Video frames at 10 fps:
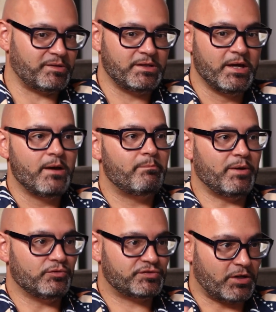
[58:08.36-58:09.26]
be
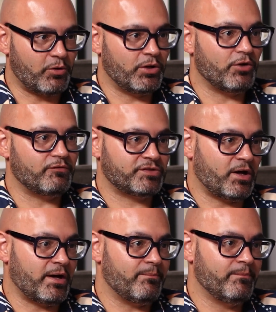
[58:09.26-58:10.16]
built slowly over
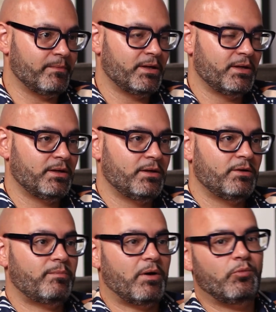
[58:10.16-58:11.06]
time.
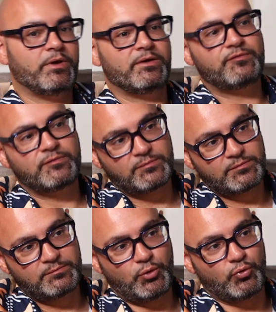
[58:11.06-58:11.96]
But with
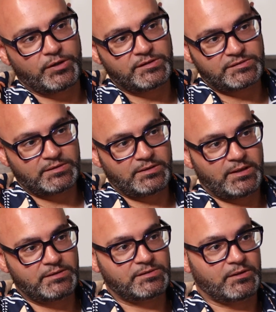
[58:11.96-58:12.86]
porn, it's
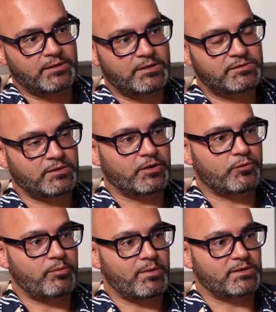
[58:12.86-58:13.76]
instant
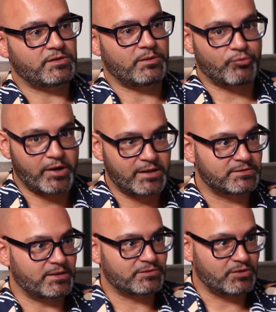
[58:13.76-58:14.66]
dopamine. So the brain's
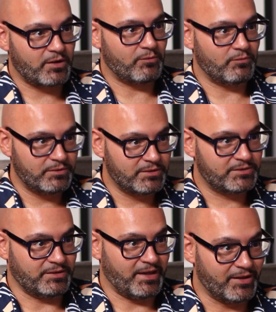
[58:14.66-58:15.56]
now starting
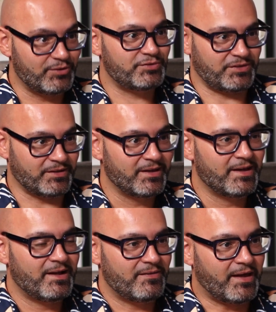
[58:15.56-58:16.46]
to get used to
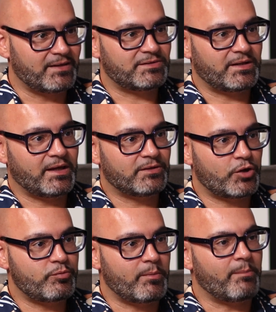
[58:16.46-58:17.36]
that instant hit of
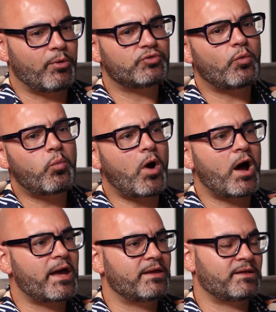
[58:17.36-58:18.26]
dopamine. But also
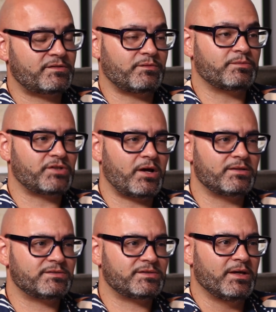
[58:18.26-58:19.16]
why, that's from the
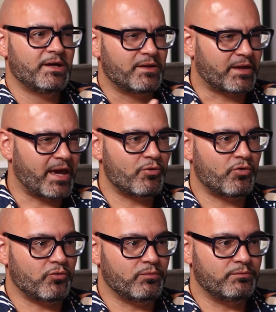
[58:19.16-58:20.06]
science, the
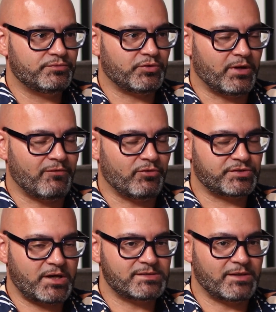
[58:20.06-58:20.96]
chemical sort of level, the
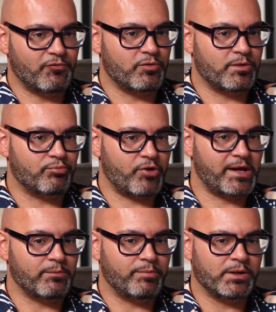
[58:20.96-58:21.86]
science level in the
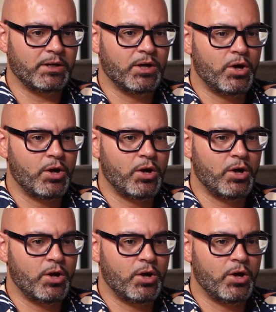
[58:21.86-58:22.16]
brain. But